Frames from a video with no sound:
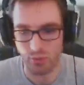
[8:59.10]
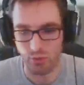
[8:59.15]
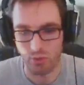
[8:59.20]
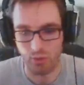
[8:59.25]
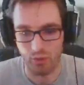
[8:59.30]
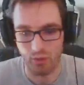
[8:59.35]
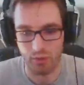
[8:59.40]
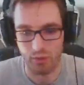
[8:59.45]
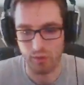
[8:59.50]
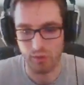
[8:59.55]

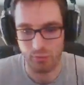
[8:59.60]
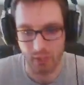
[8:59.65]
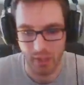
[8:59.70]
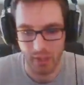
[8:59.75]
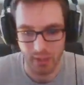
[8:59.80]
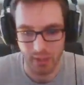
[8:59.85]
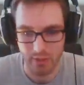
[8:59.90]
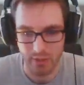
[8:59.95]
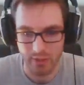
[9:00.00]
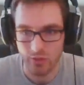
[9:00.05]
on that
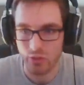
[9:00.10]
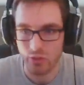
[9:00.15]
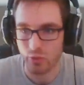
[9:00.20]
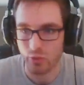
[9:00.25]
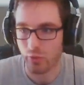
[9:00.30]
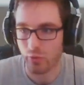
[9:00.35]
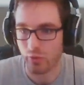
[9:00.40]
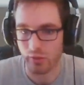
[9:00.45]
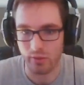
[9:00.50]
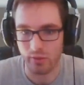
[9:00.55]
lens. So
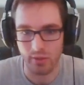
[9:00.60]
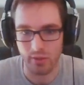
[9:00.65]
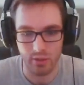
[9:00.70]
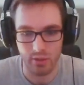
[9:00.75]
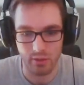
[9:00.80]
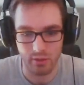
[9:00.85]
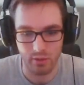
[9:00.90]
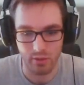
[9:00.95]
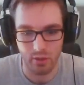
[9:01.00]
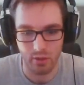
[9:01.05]
we're going to
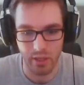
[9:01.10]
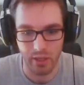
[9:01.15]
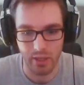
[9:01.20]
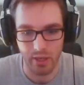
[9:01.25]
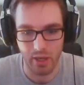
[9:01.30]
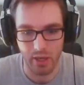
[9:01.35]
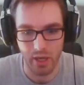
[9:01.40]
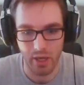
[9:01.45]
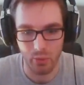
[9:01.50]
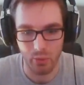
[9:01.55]
take
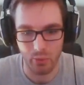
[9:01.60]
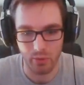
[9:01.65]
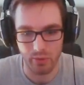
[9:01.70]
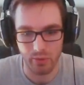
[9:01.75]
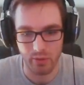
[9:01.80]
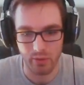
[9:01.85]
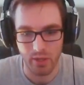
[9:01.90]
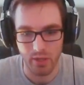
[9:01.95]
our